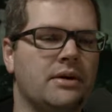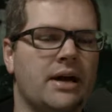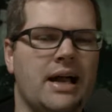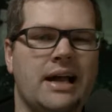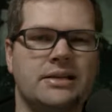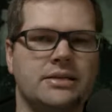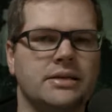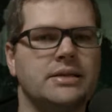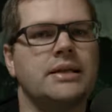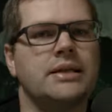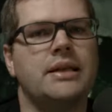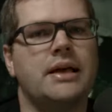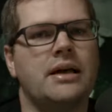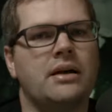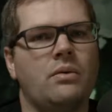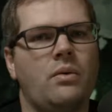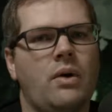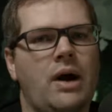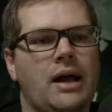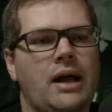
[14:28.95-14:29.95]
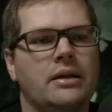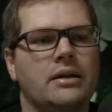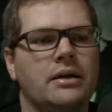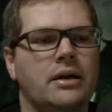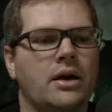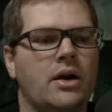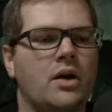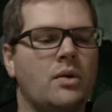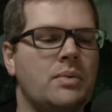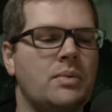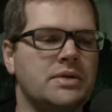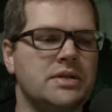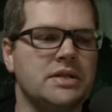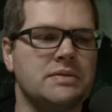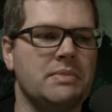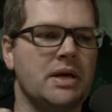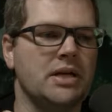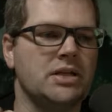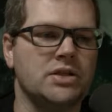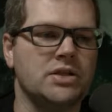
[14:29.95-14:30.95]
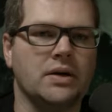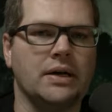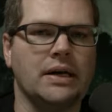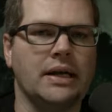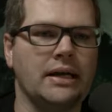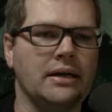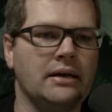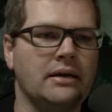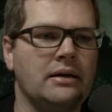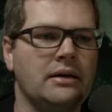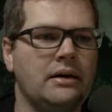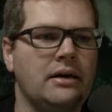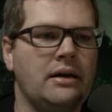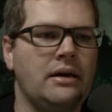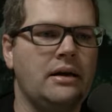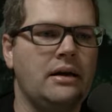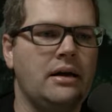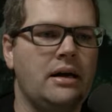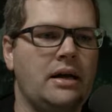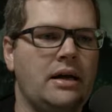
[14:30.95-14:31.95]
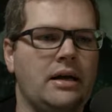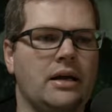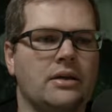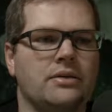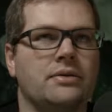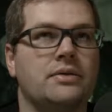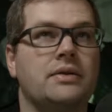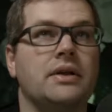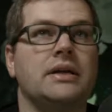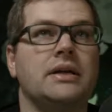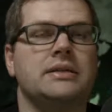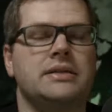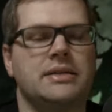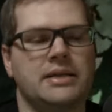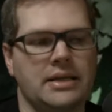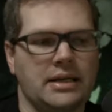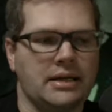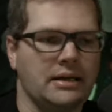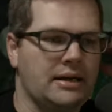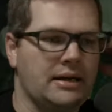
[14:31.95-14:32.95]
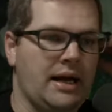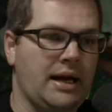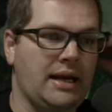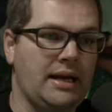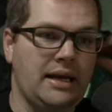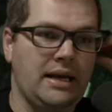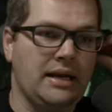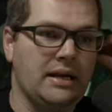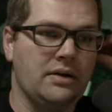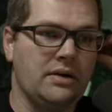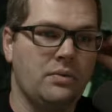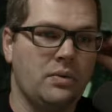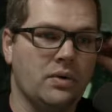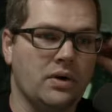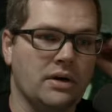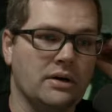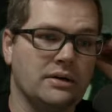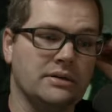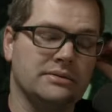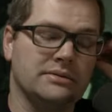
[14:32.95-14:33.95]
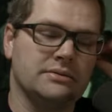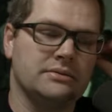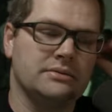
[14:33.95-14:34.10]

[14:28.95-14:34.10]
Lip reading: I actually did that a while ago, but just made sure any other things that I needed were